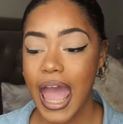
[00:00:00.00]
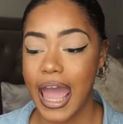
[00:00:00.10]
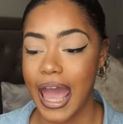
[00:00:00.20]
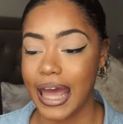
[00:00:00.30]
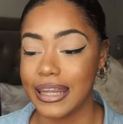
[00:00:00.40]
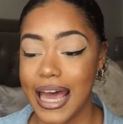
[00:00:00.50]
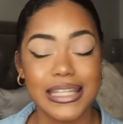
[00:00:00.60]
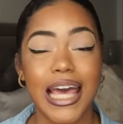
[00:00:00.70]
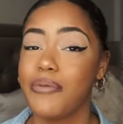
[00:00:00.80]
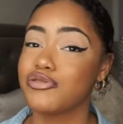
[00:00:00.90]
And the
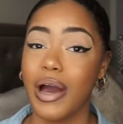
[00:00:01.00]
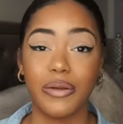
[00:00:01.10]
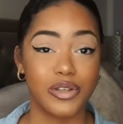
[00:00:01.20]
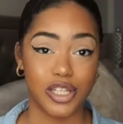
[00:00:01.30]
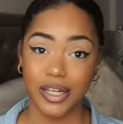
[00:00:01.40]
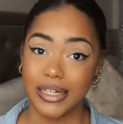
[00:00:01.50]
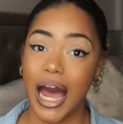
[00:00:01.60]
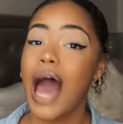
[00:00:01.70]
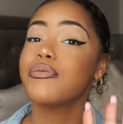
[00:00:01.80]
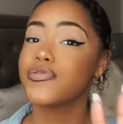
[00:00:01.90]
essay I was writing was good.
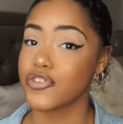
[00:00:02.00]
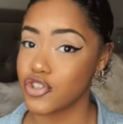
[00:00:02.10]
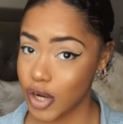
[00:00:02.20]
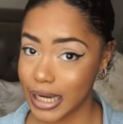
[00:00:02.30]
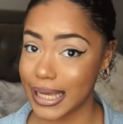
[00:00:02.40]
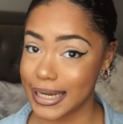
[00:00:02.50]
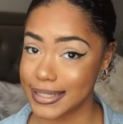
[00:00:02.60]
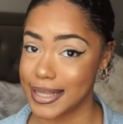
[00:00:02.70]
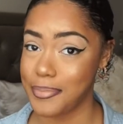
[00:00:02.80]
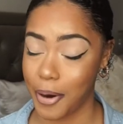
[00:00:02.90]
I was for sure gonna get
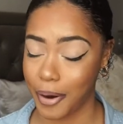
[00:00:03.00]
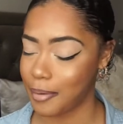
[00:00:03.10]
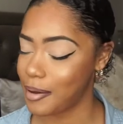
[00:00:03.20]
into that program.